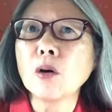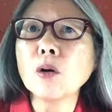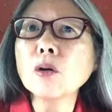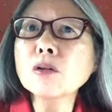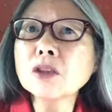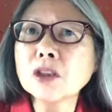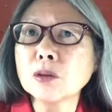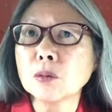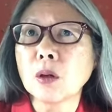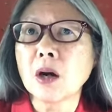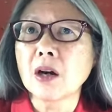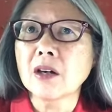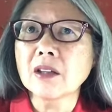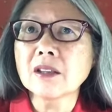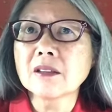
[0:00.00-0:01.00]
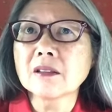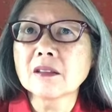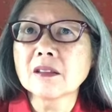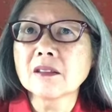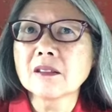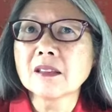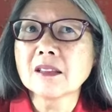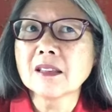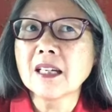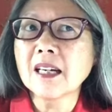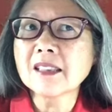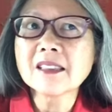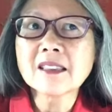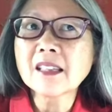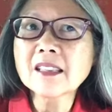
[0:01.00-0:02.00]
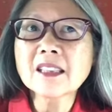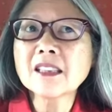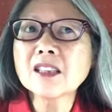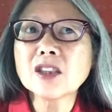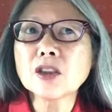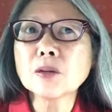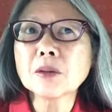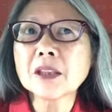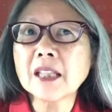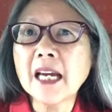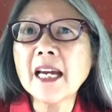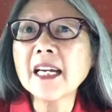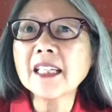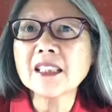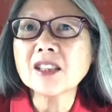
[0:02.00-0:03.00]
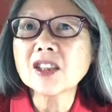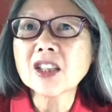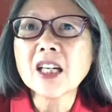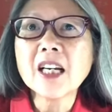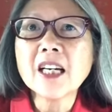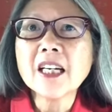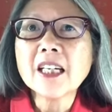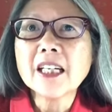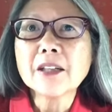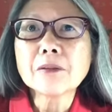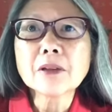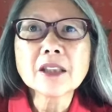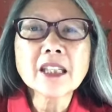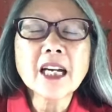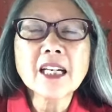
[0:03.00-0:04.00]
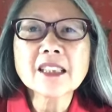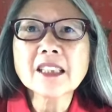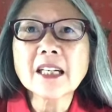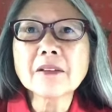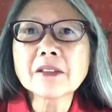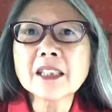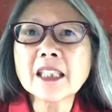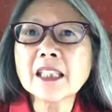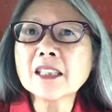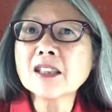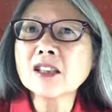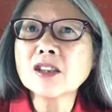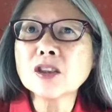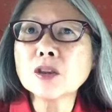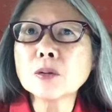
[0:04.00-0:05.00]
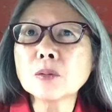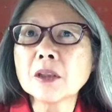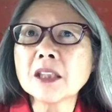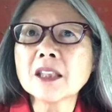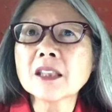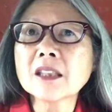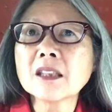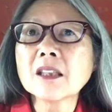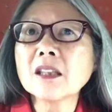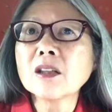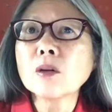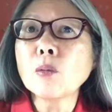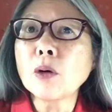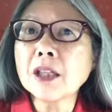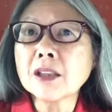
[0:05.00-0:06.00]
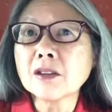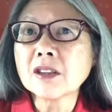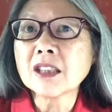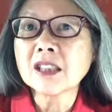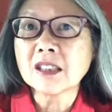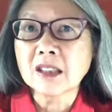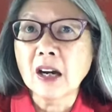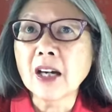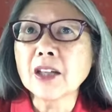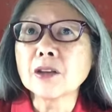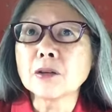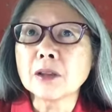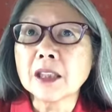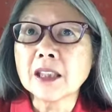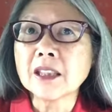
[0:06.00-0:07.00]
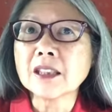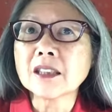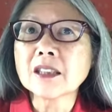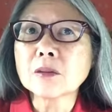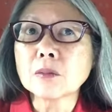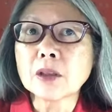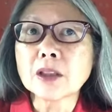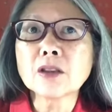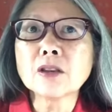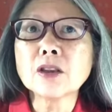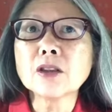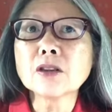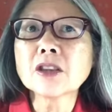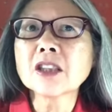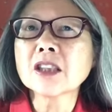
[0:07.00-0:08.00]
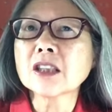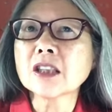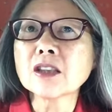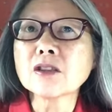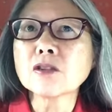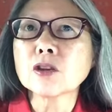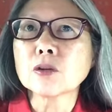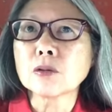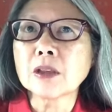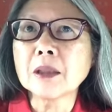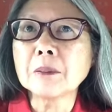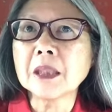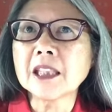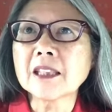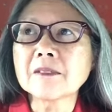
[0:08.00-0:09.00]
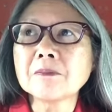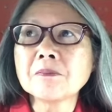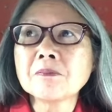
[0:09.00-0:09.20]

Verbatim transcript: old you are. It has nothing to do with age. It really has everything to do with what your desire is, whether you're still dreaming,